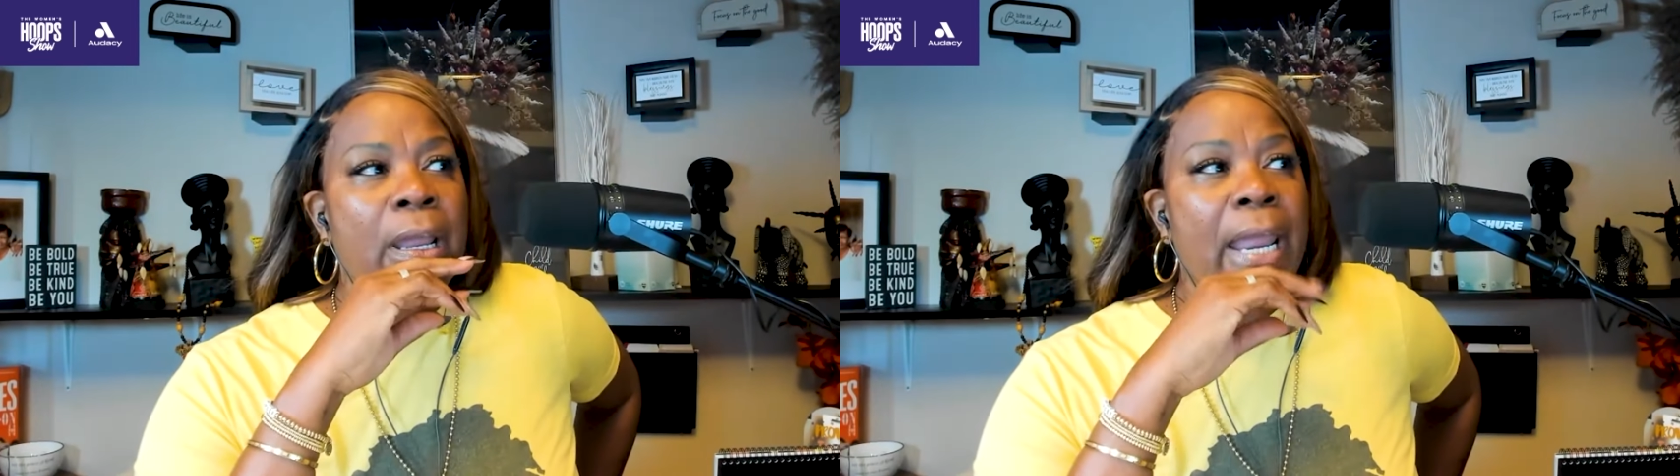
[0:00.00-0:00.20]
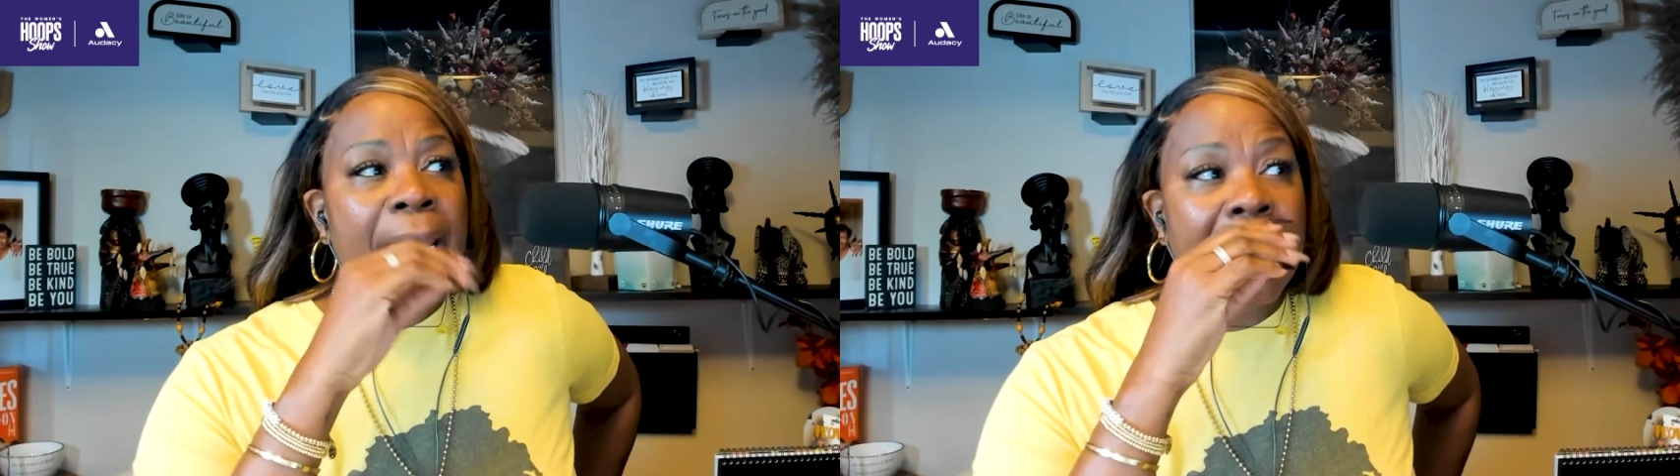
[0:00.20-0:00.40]

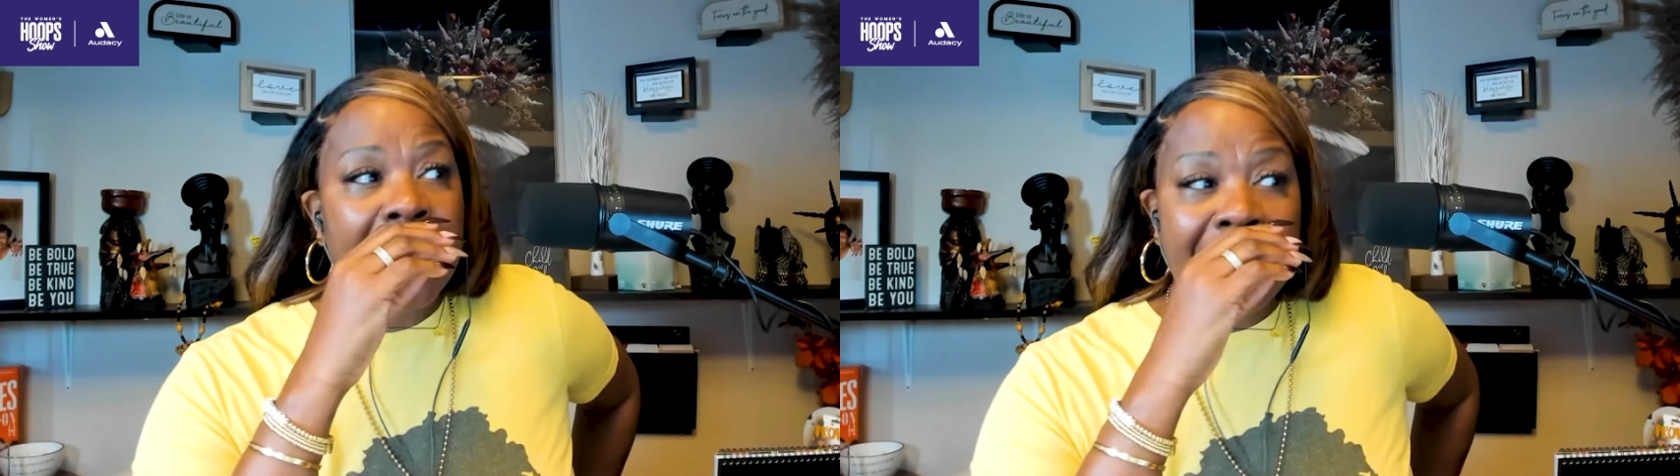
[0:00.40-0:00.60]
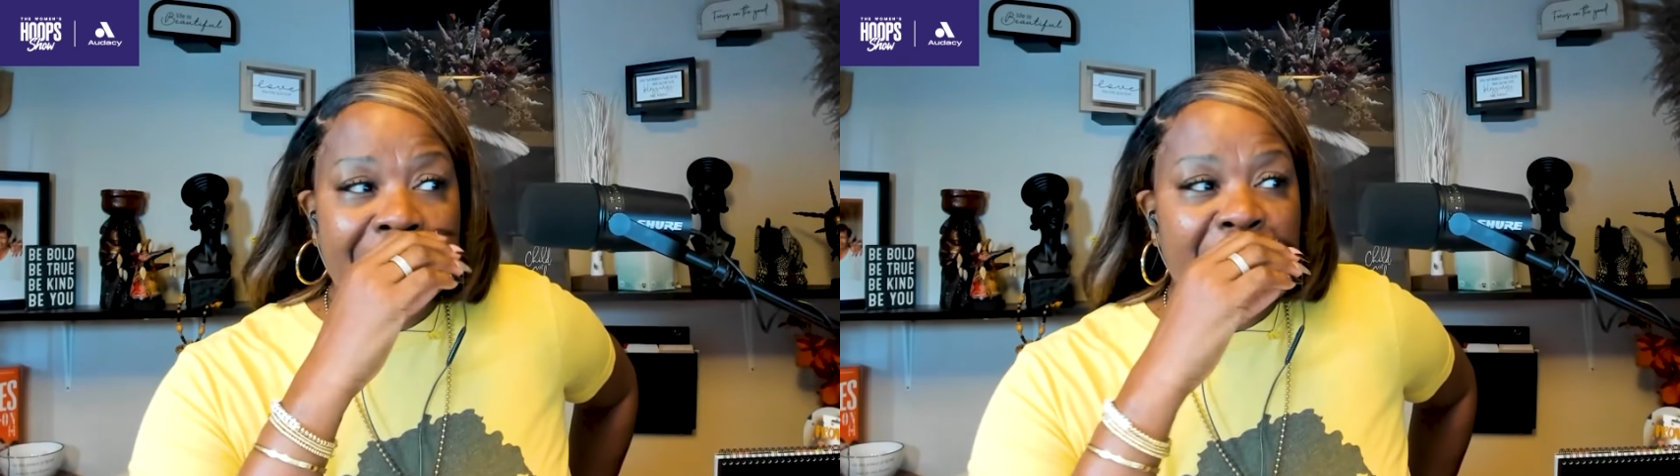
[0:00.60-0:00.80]

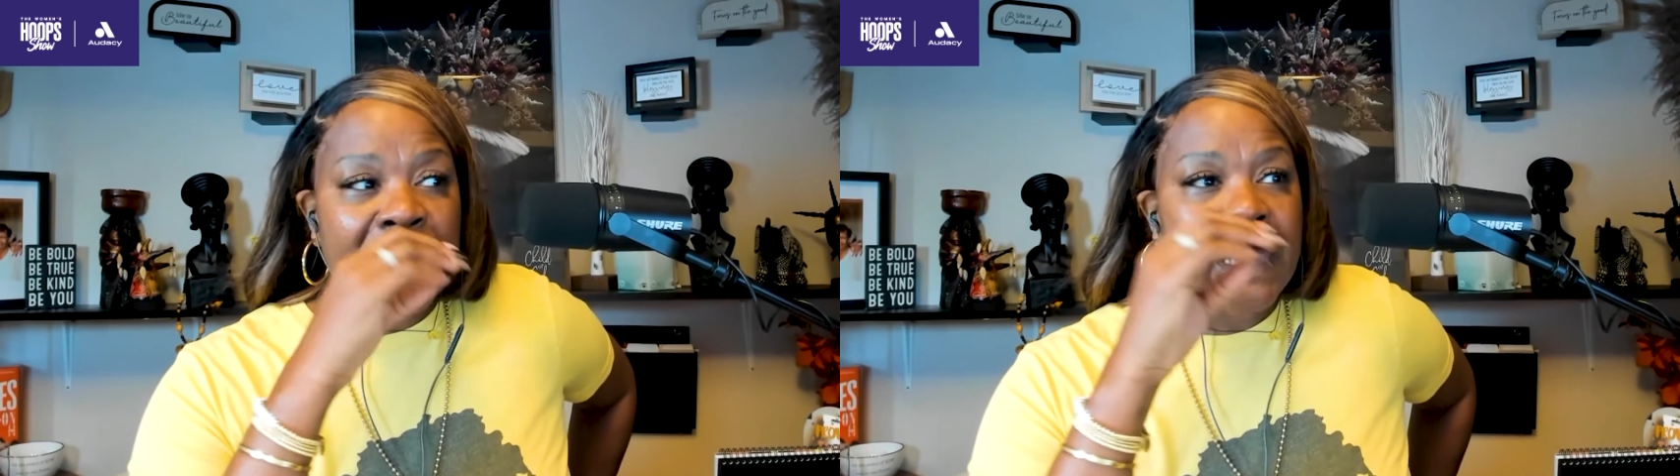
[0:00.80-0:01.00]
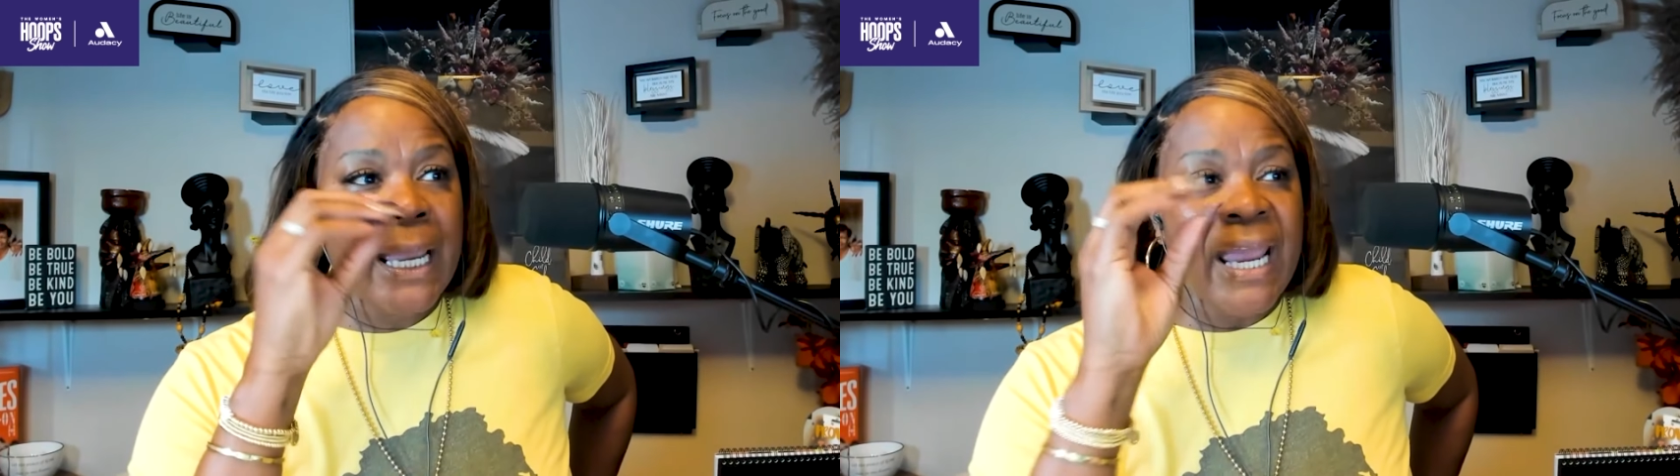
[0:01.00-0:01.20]
And
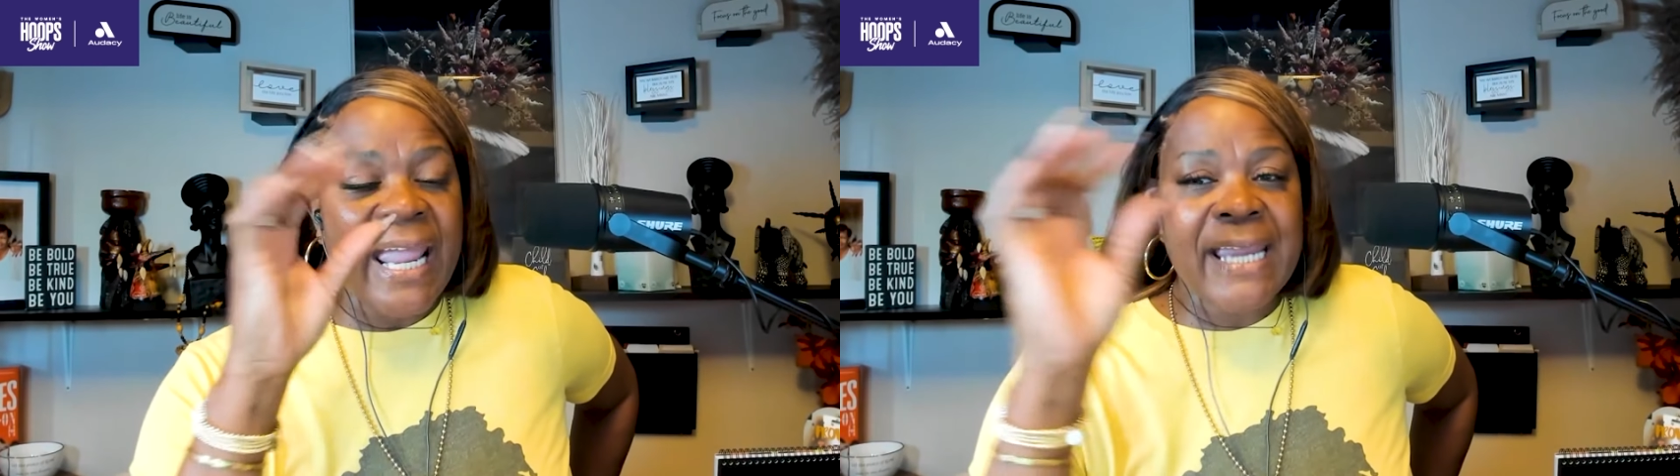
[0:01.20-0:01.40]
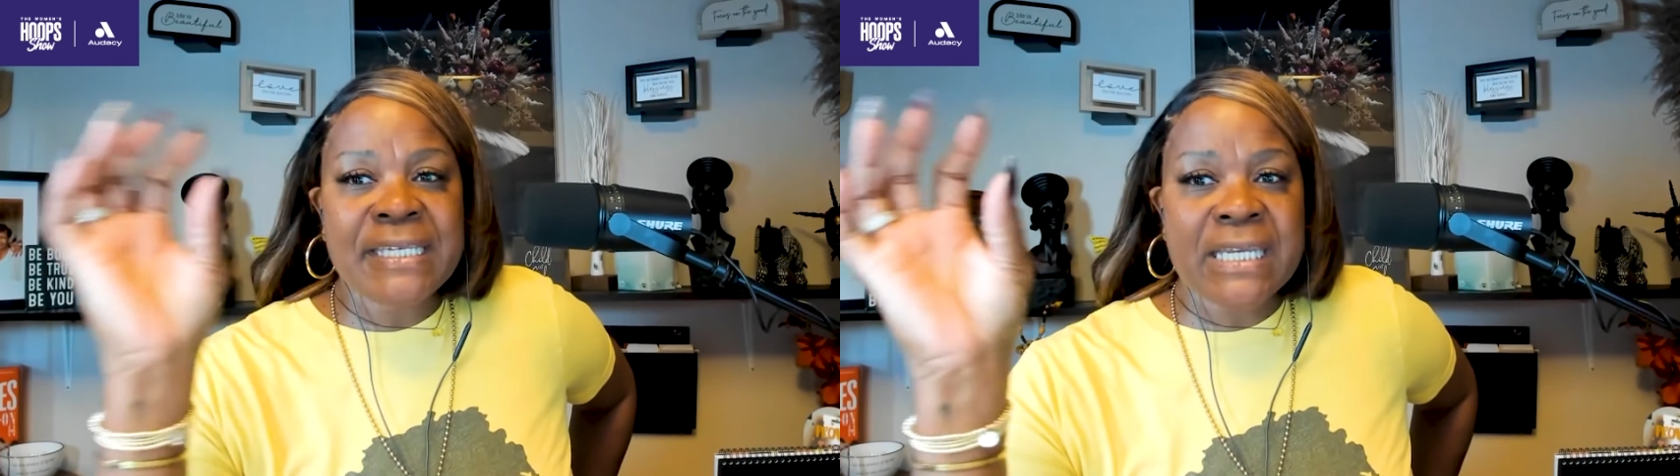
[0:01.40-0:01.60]

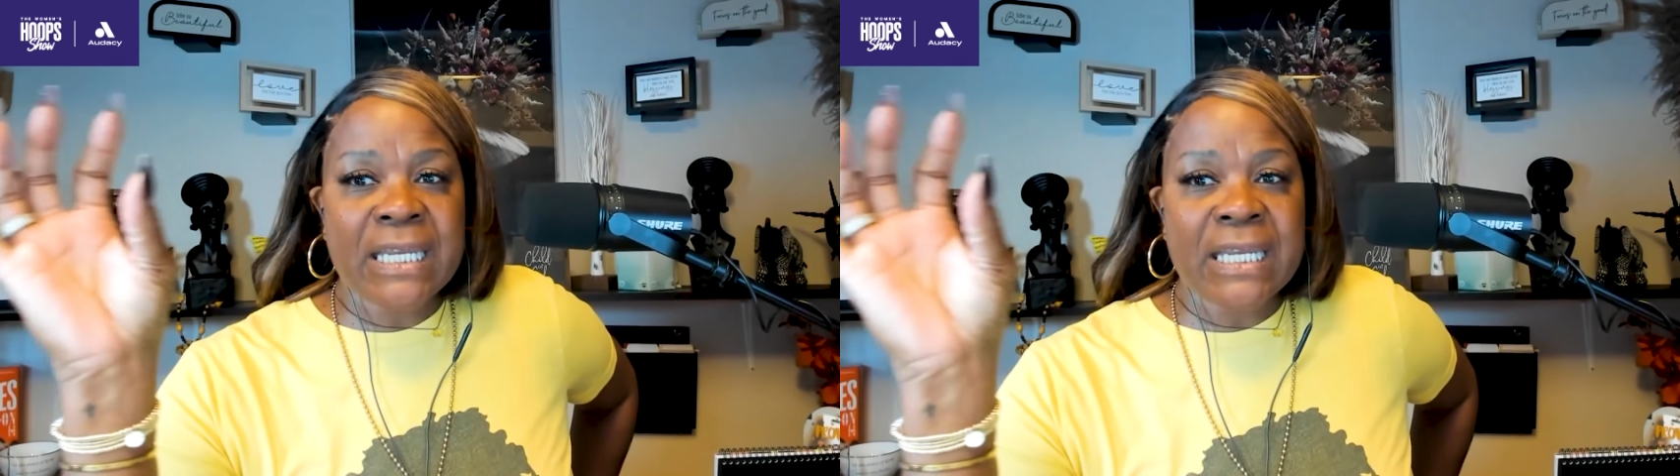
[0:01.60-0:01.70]
AT,